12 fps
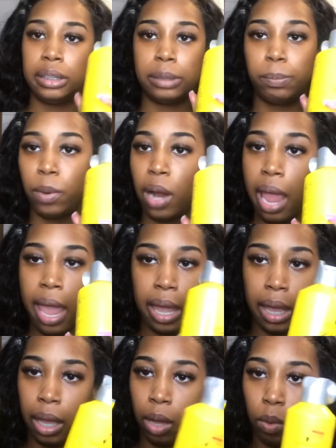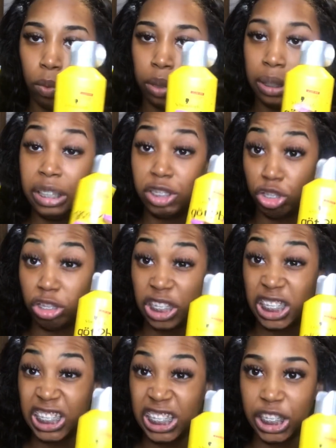the spray. These are
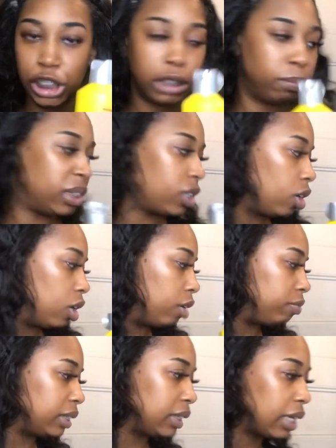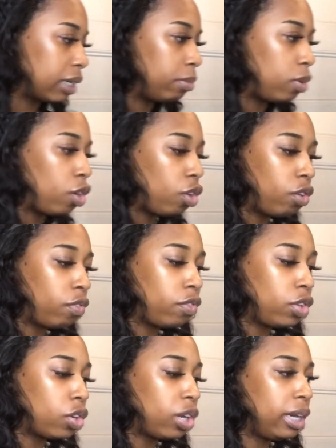not coming off. It's not coming off.
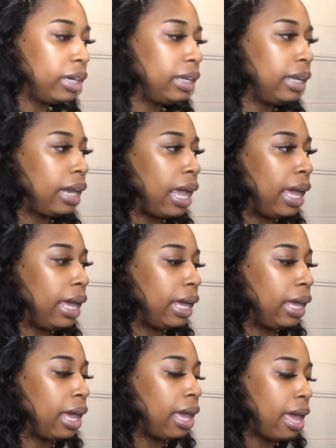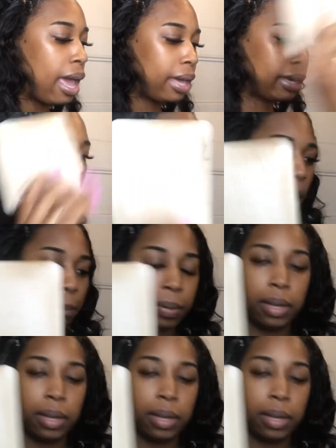You're going to need a cap.